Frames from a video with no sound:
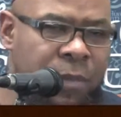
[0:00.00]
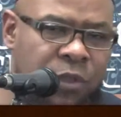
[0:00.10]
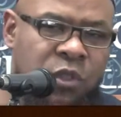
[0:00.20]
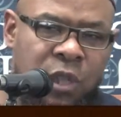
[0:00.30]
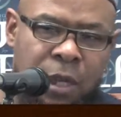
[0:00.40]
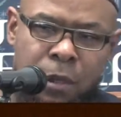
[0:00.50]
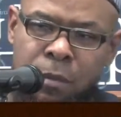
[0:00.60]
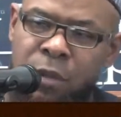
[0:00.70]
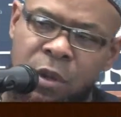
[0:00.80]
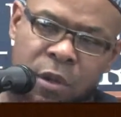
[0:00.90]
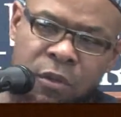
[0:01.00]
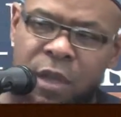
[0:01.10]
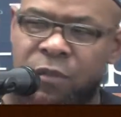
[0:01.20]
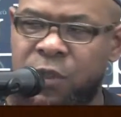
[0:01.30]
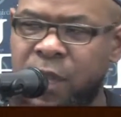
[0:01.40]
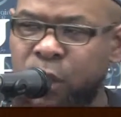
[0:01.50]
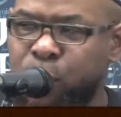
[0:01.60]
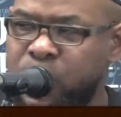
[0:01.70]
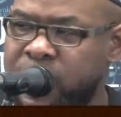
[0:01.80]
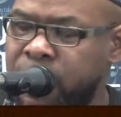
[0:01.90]
masjid belongs to every single
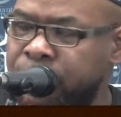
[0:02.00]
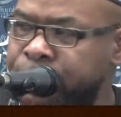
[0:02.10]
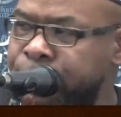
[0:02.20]
Muslim.